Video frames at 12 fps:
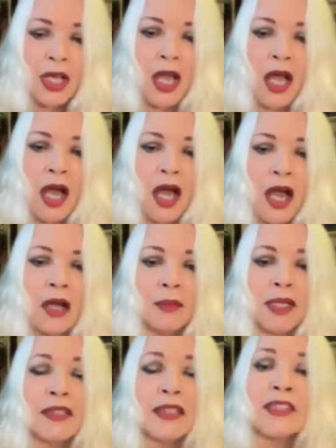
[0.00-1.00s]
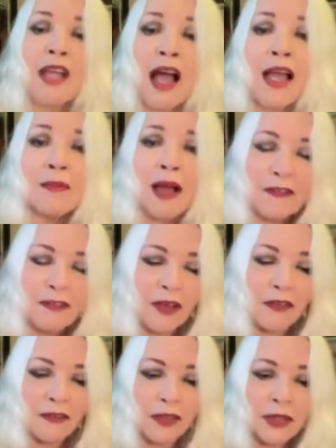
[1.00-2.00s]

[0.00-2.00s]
At the time, I felt very